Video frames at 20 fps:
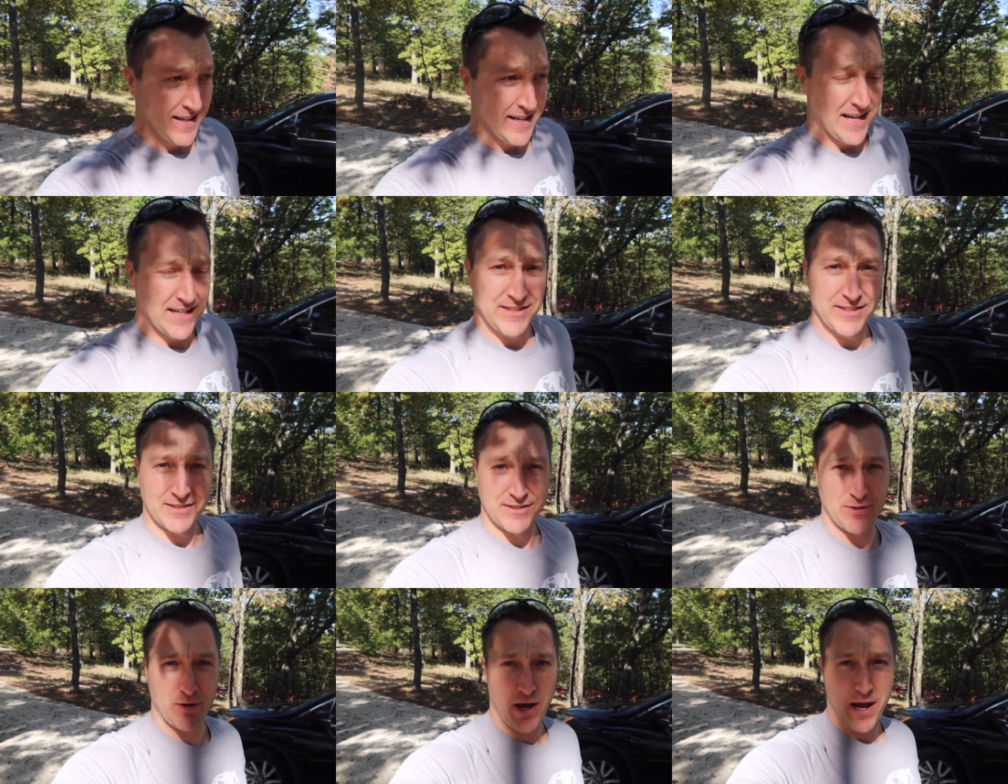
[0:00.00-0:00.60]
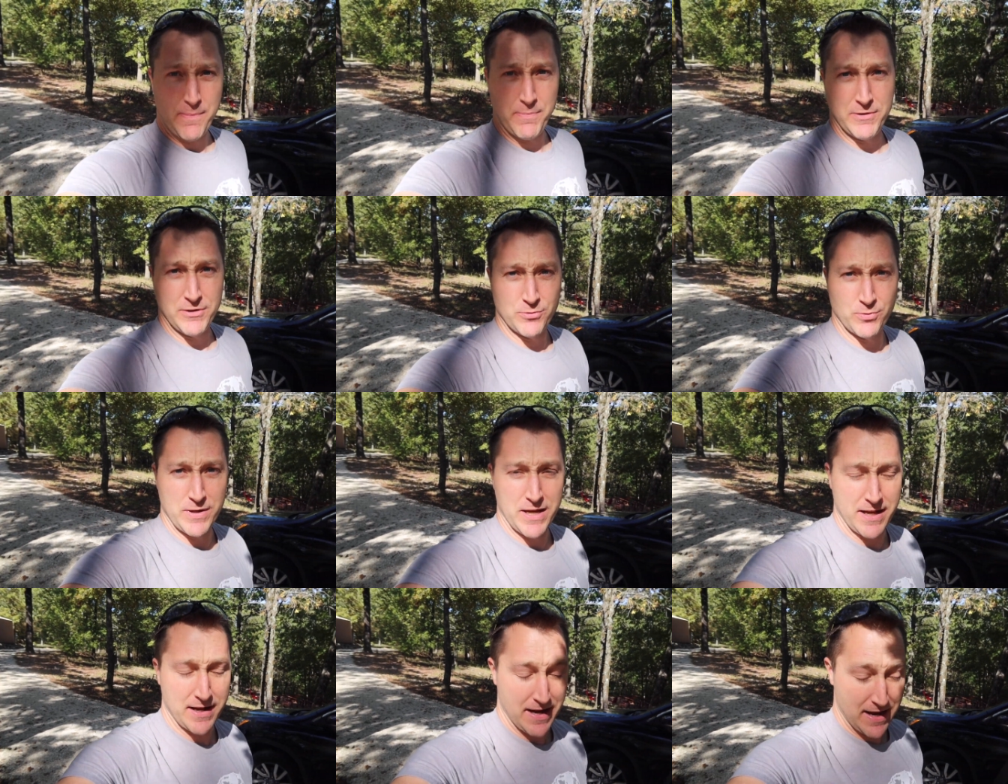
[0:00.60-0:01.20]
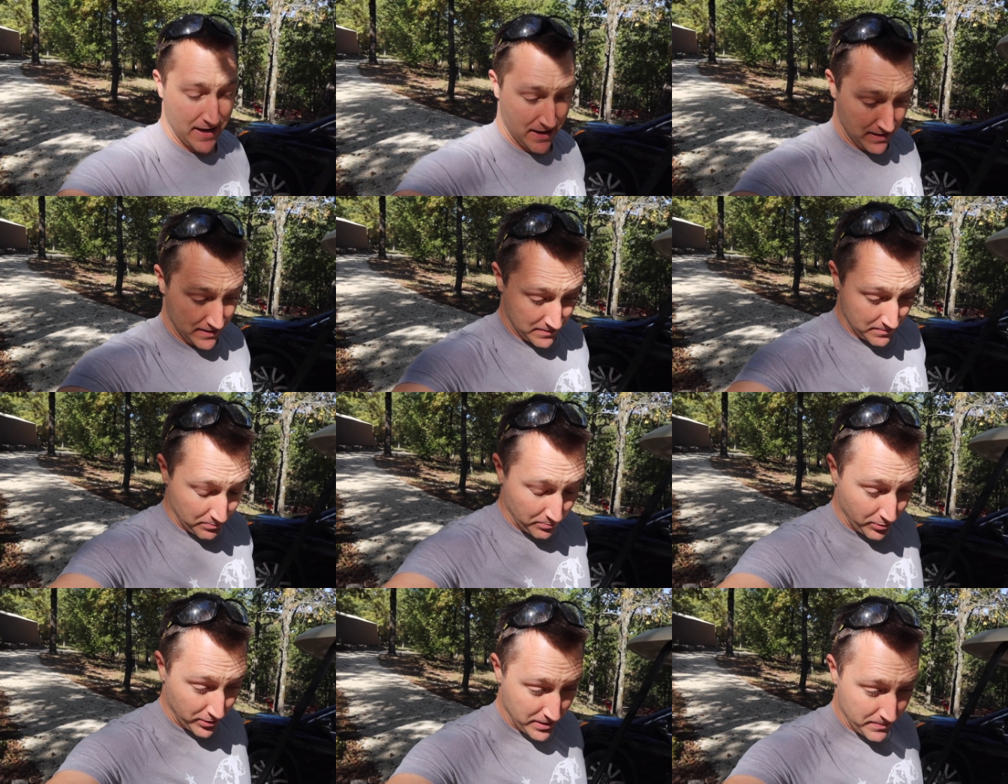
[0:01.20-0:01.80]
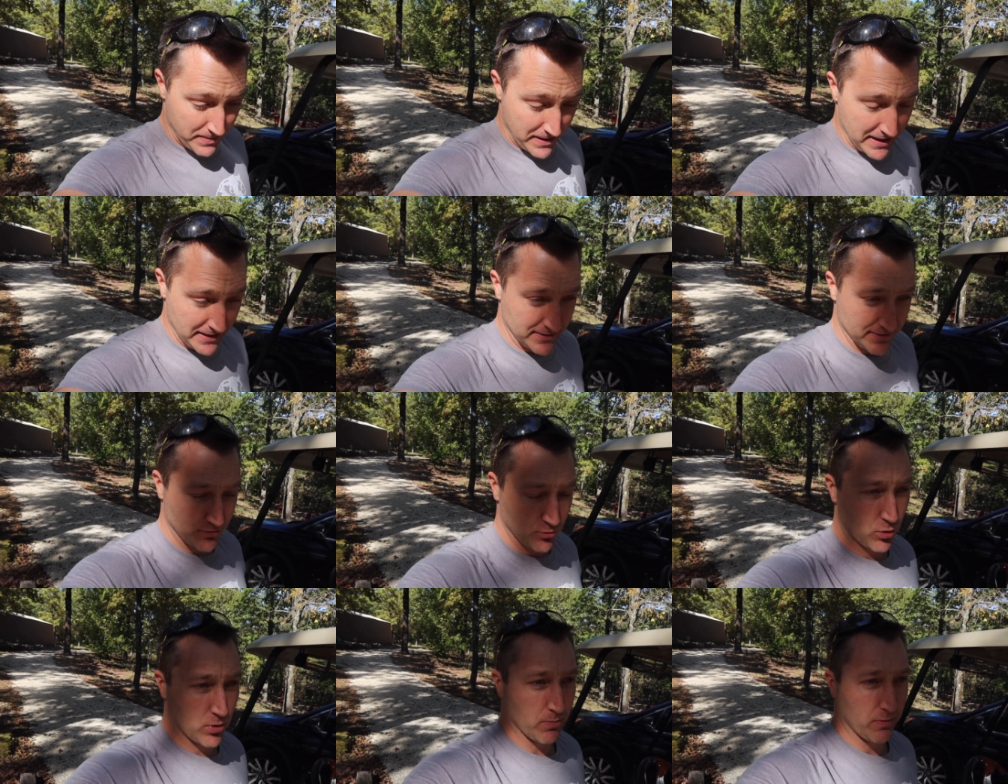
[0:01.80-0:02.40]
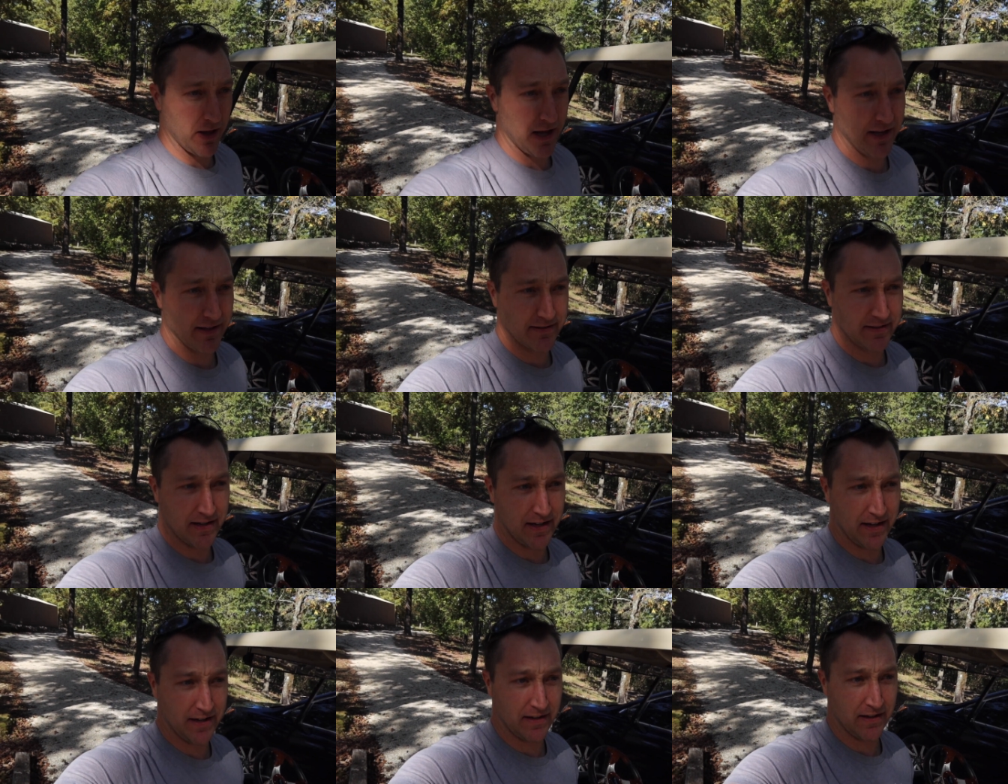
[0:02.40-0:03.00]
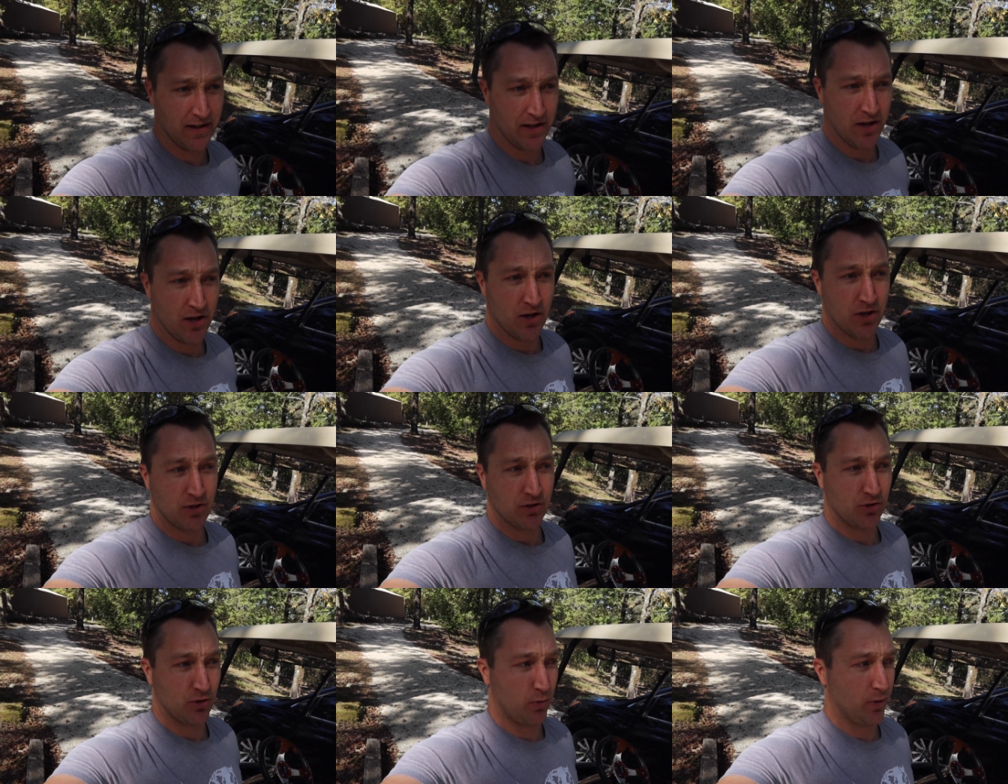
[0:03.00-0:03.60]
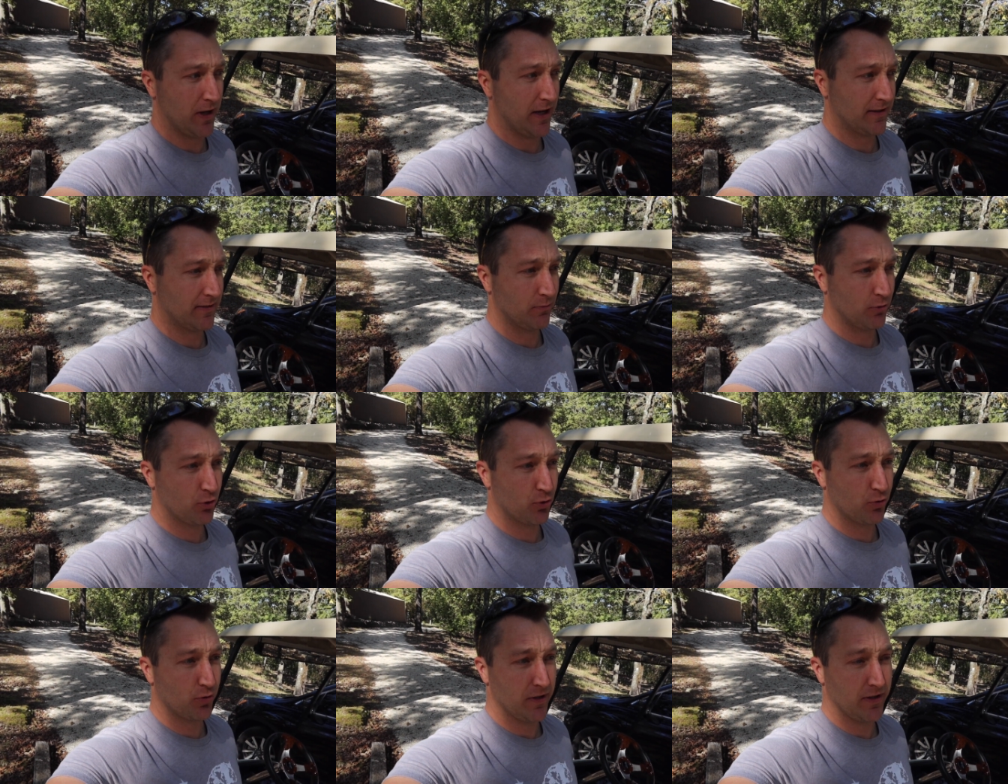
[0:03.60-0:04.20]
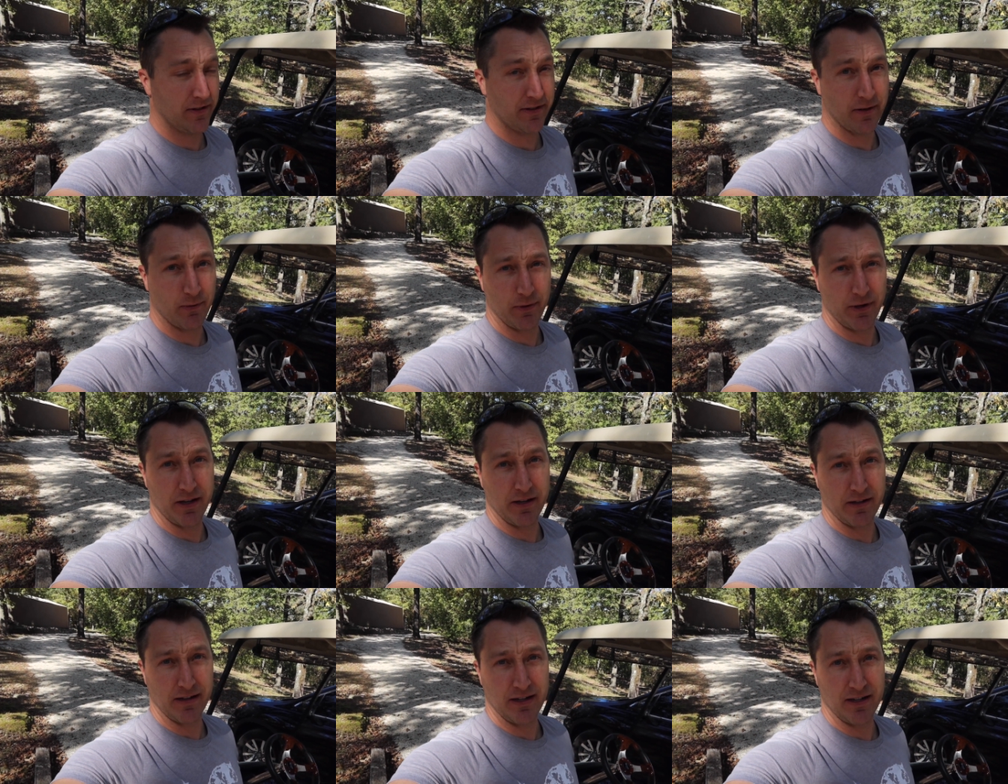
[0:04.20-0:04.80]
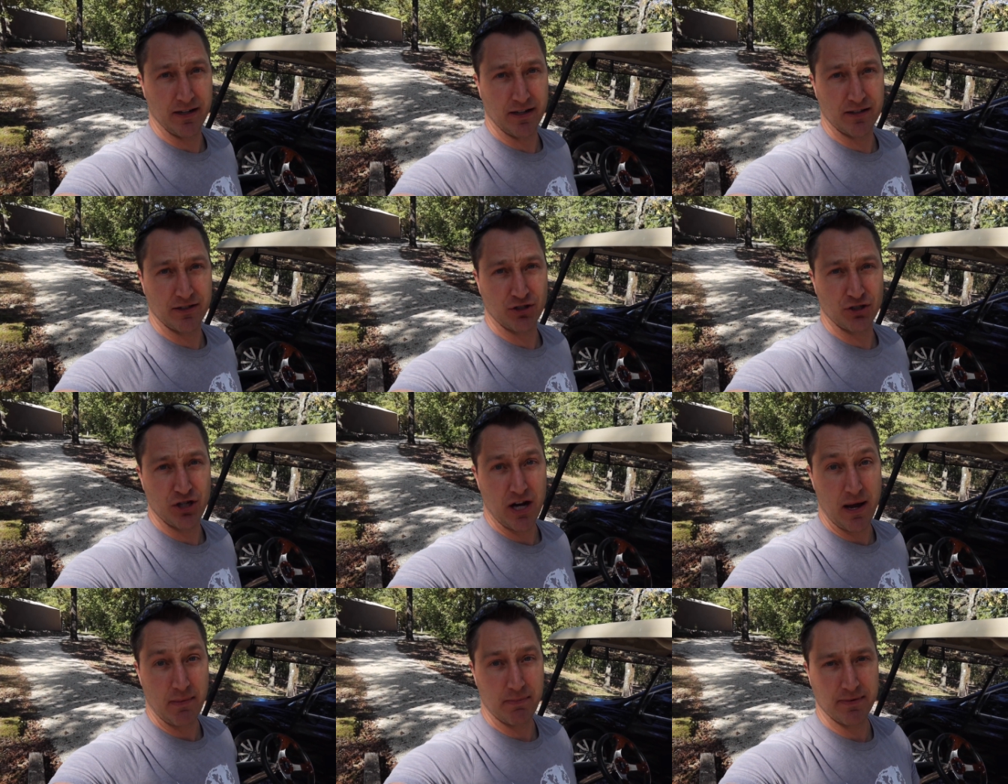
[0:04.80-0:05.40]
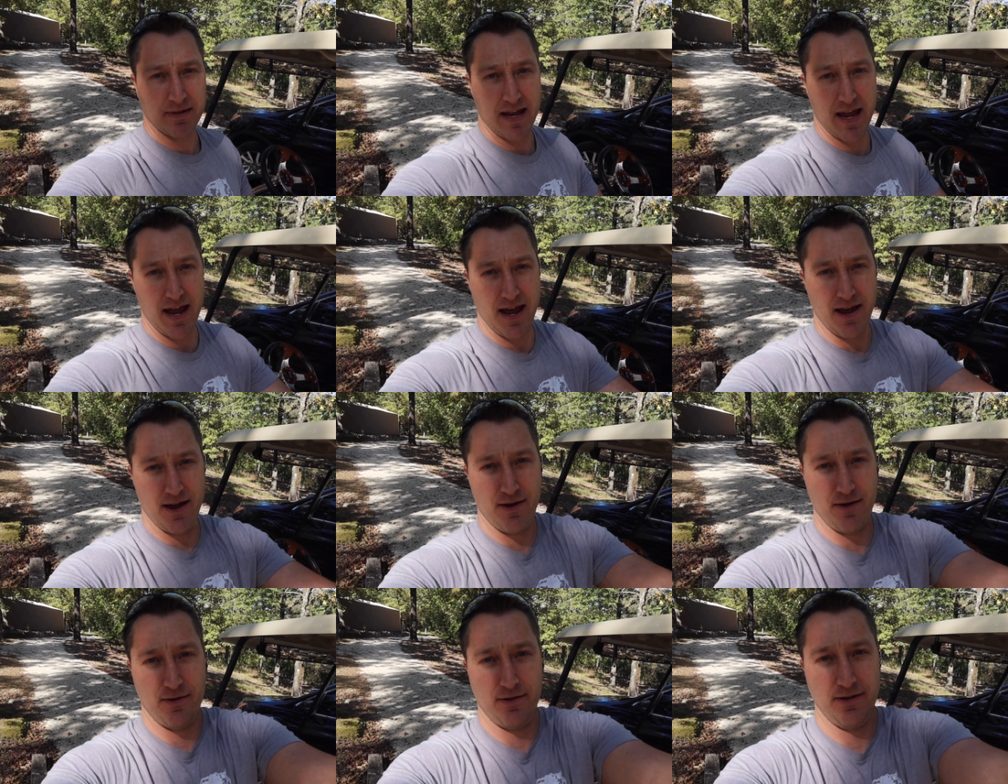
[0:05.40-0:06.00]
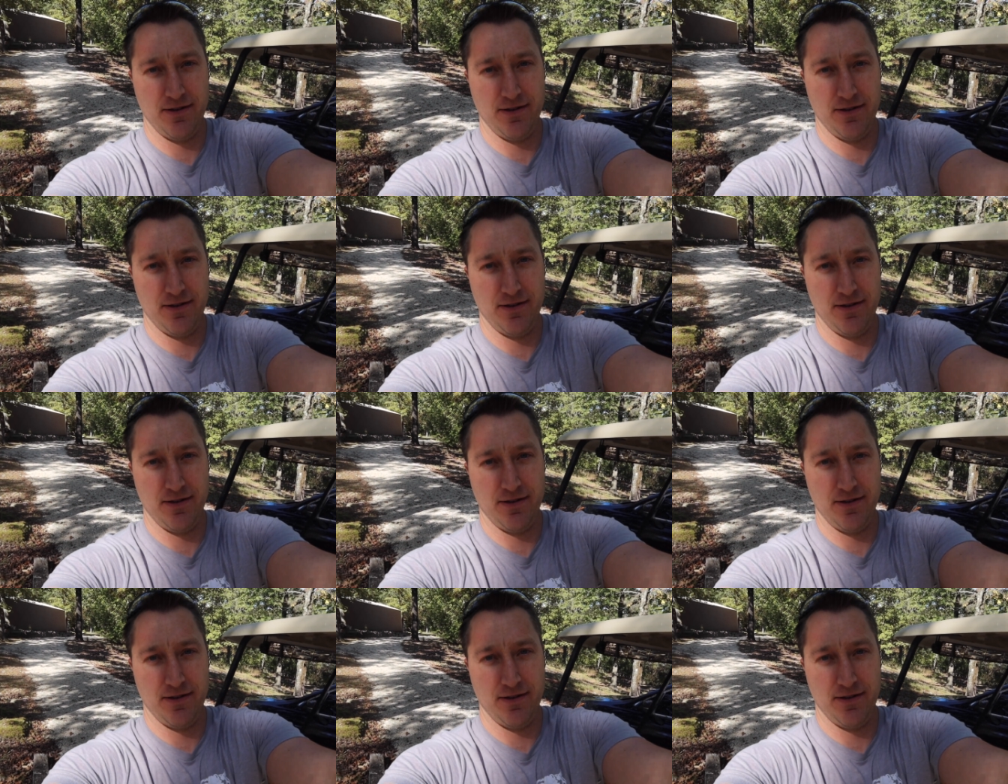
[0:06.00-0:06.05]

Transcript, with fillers: It just so happens we had a pretty bad storm last night, so we got some trees that we need to chop down.